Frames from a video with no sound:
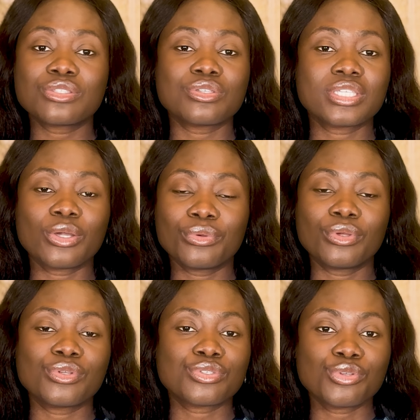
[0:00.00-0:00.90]
to sell
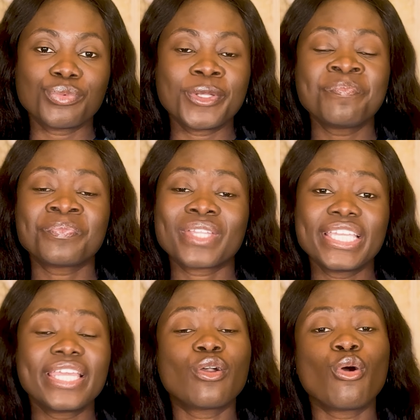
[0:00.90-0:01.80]
your story
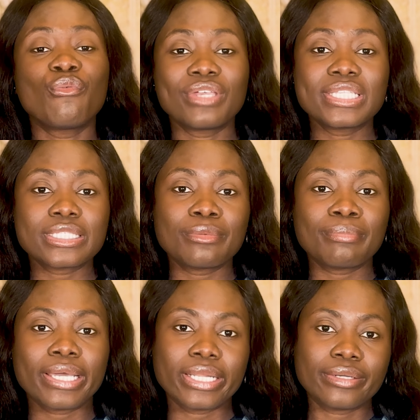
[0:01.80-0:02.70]
in a convincing
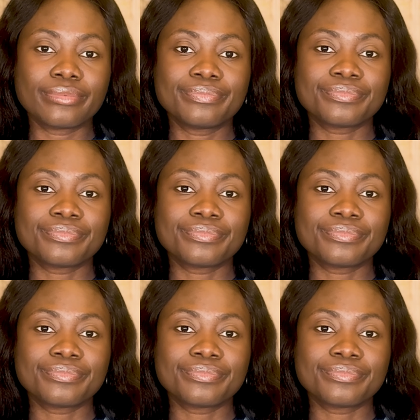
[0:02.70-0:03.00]
manner.